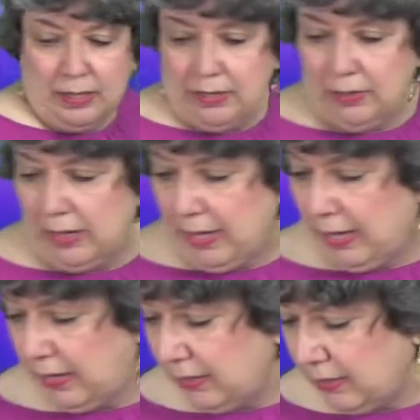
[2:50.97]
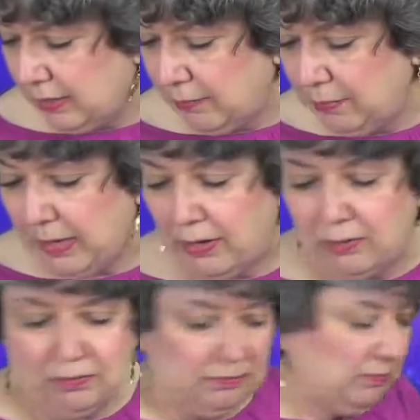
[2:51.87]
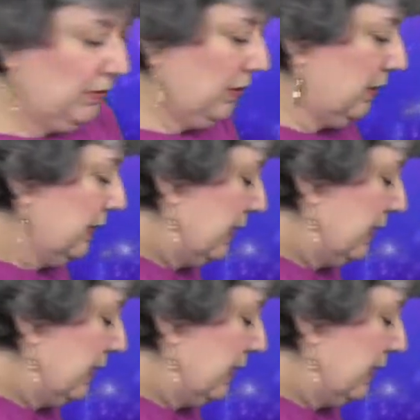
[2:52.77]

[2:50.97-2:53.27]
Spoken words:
And you add about a